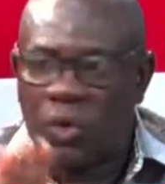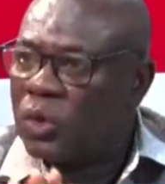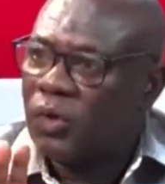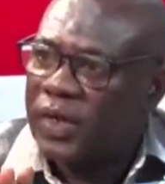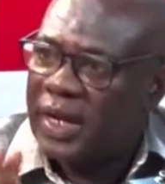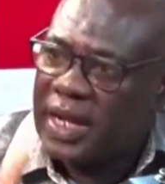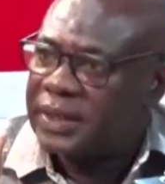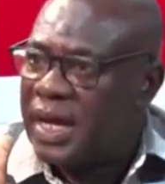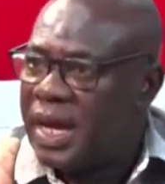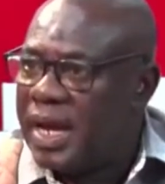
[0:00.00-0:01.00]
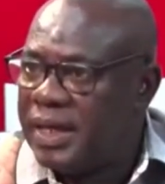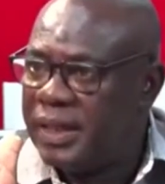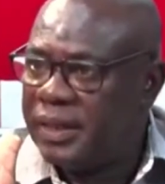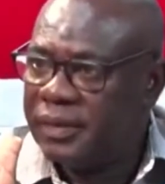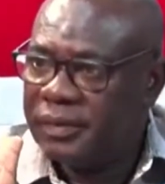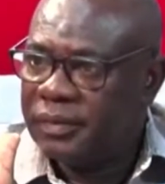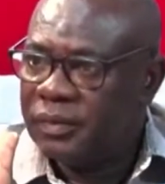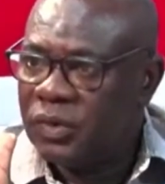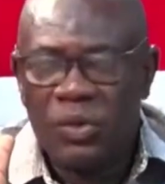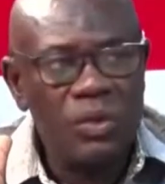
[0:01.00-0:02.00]
of the national ID.
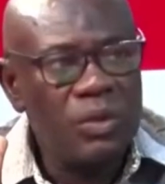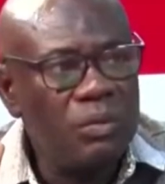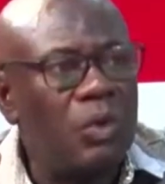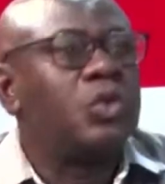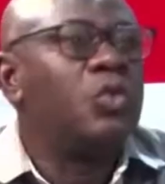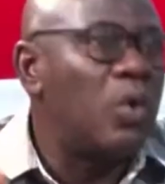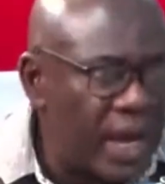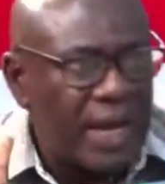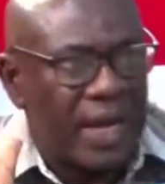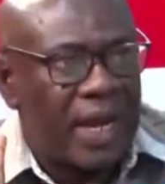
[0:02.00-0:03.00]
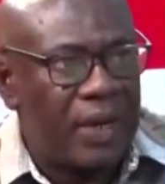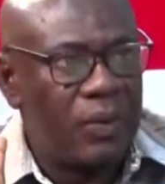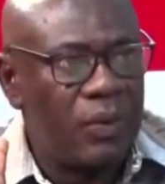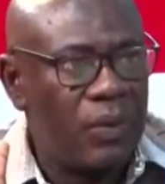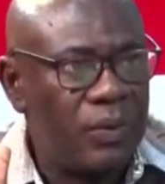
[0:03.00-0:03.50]
Because who are Ghana card or